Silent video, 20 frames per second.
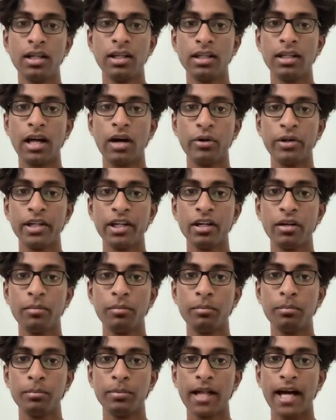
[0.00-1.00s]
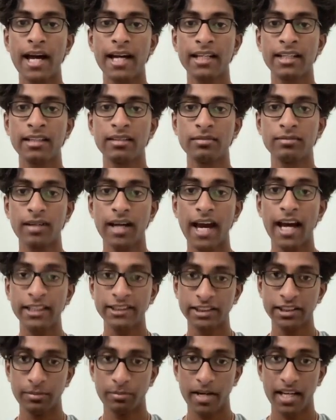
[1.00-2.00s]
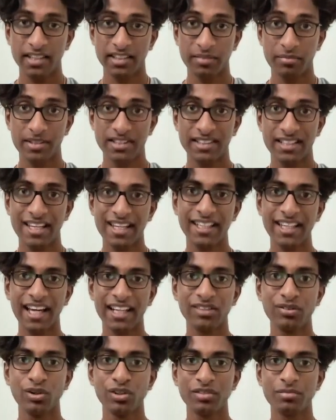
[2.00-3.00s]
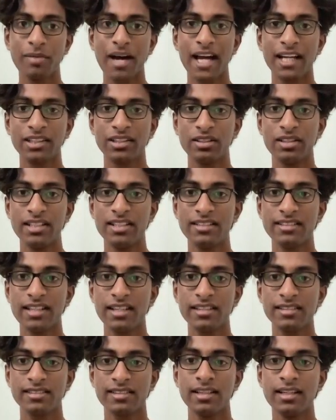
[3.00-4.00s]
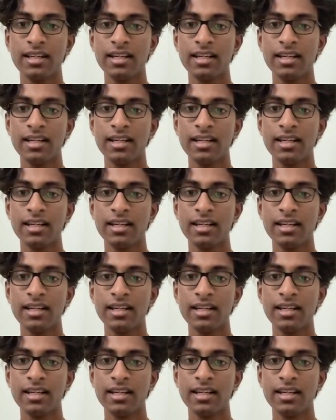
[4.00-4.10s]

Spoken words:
Now here black actually makes a mistake and goes back to d6,